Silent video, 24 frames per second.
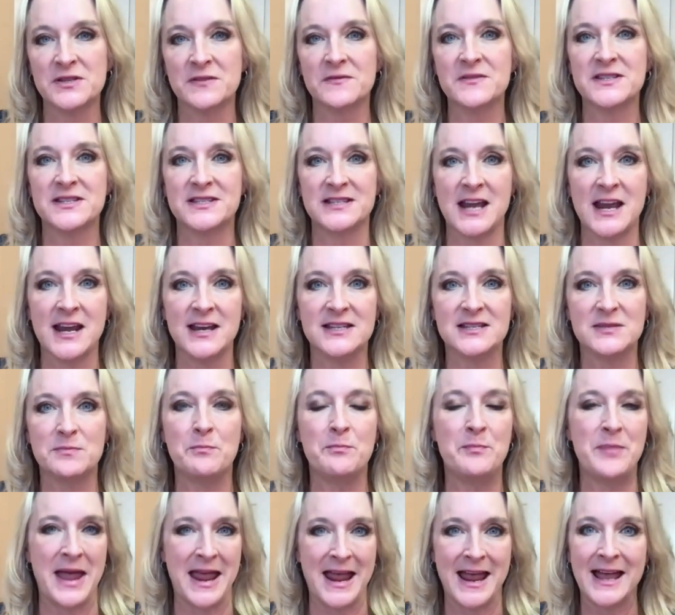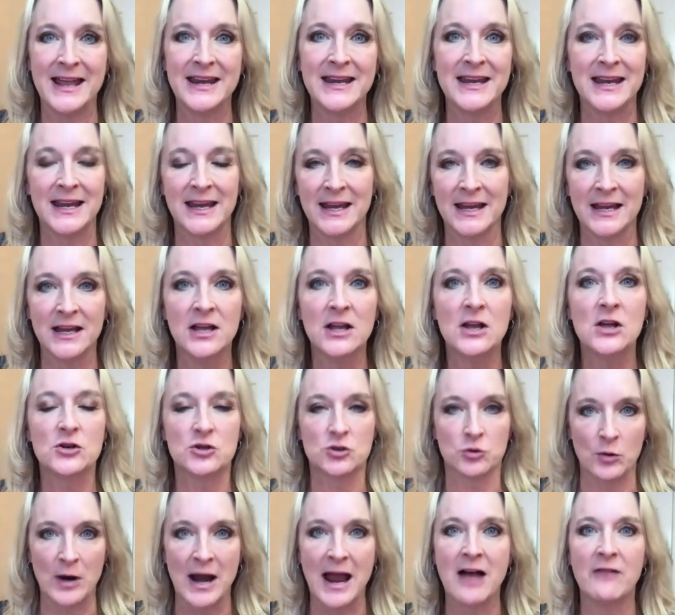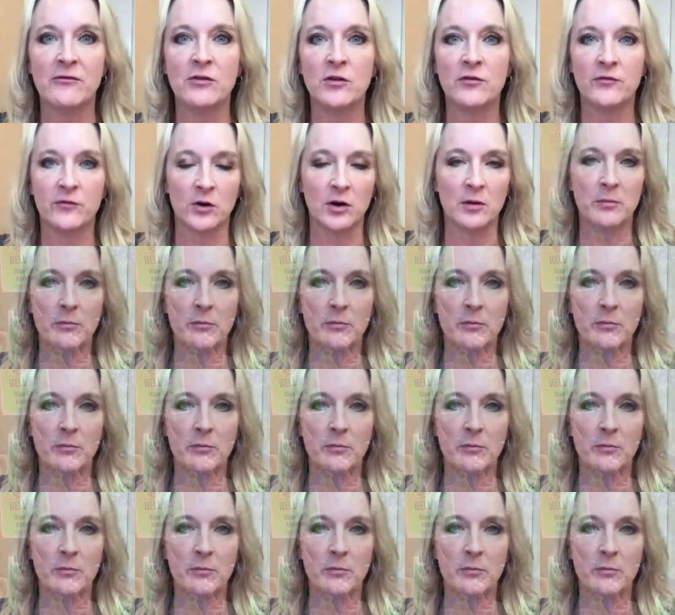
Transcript: of states banning travel for